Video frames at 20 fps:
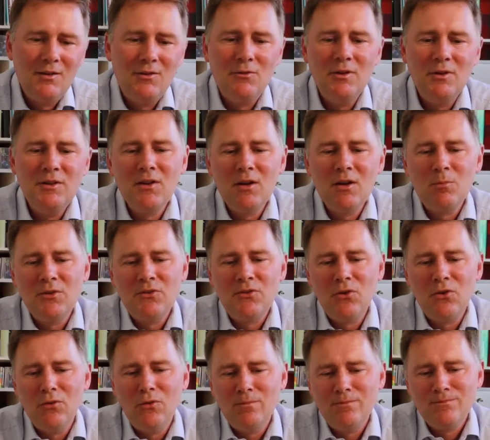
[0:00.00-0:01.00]
Reason number
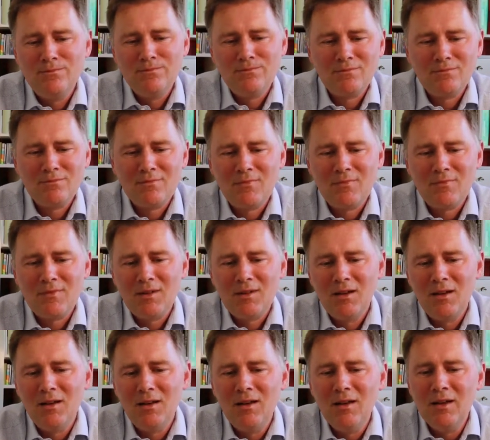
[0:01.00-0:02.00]
two.
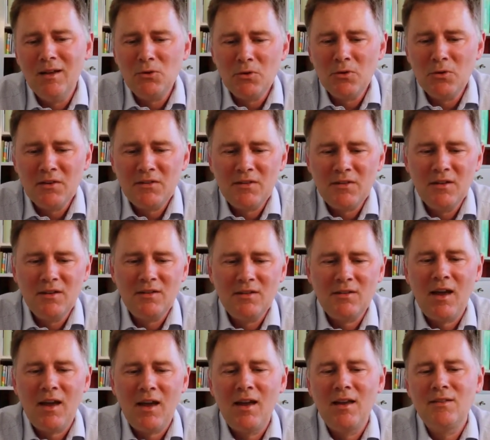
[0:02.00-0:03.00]

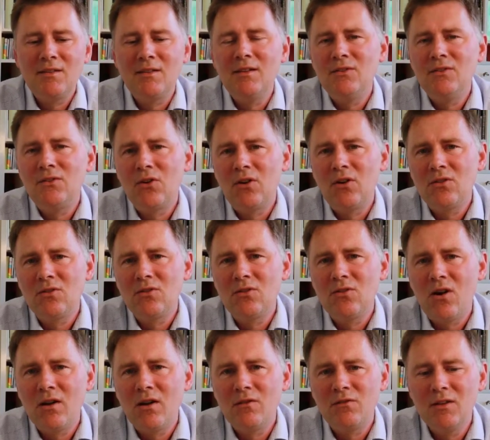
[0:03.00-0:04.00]
Linguistics has internal
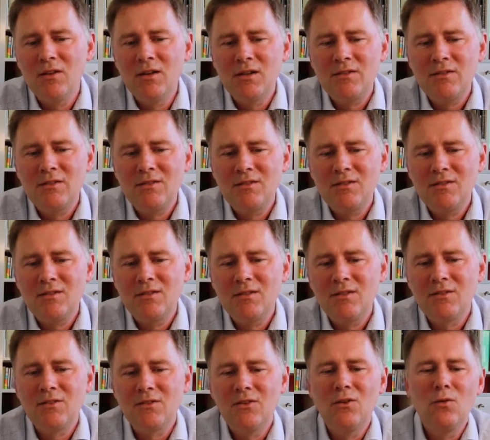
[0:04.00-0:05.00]
conflicts.
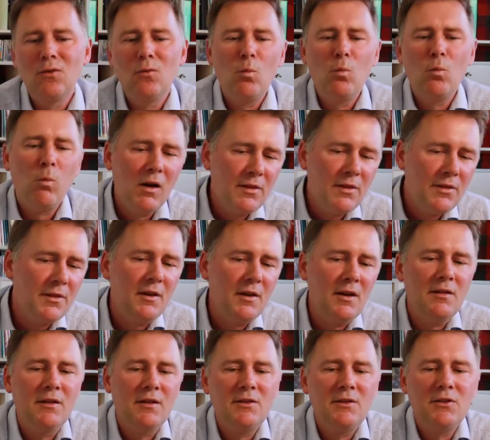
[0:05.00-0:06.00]
So one
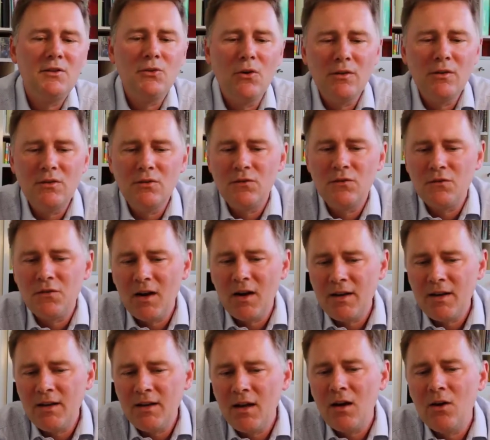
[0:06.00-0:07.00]
thing that you're going to
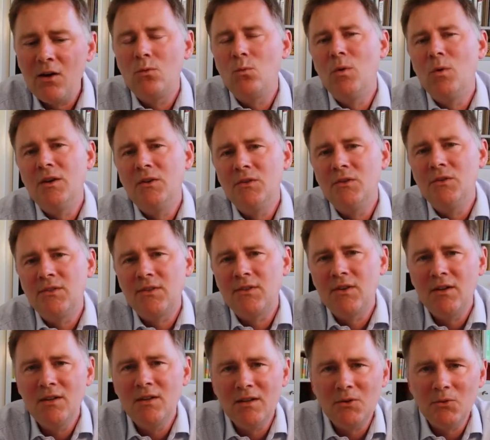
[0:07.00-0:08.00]
find out when you
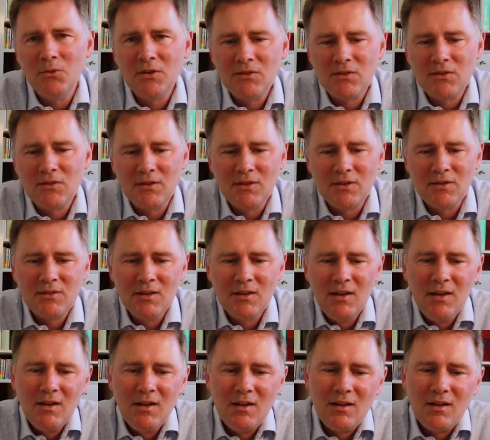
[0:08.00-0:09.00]
study linguistics
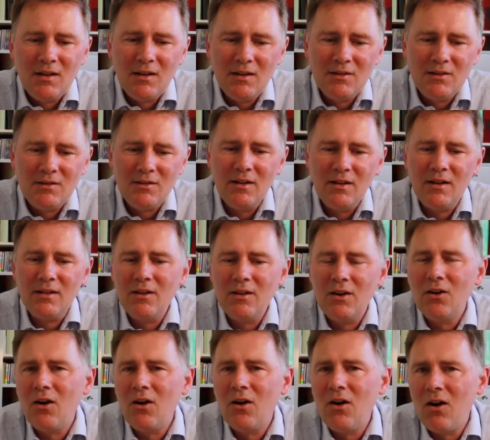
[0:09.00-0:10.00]
is that
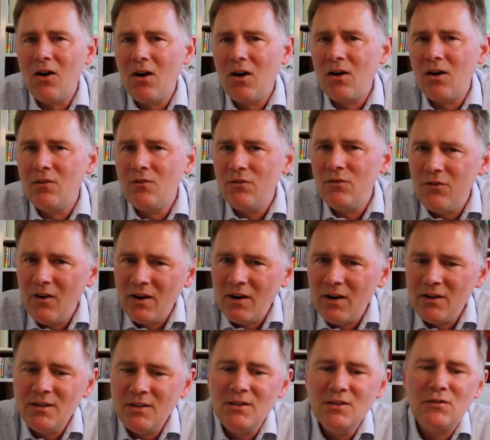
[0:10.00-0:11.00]
there are
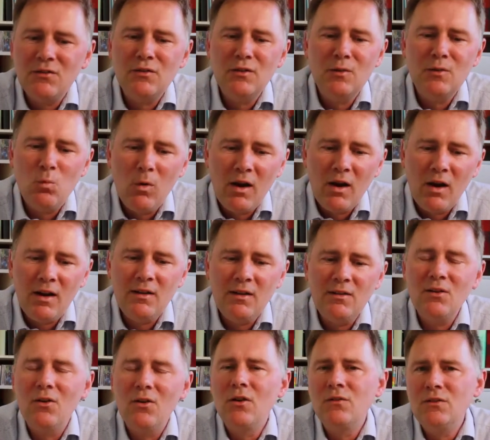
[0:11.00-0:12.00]
very different
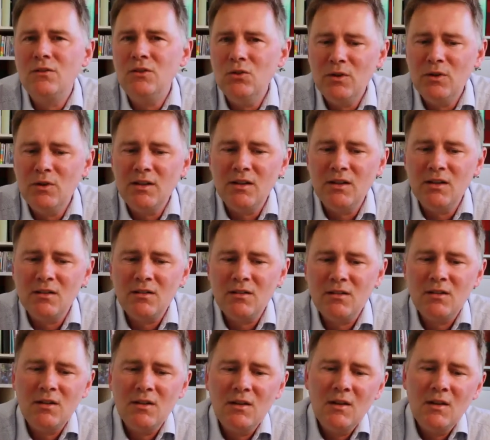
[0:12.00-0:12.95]
ways of doing it.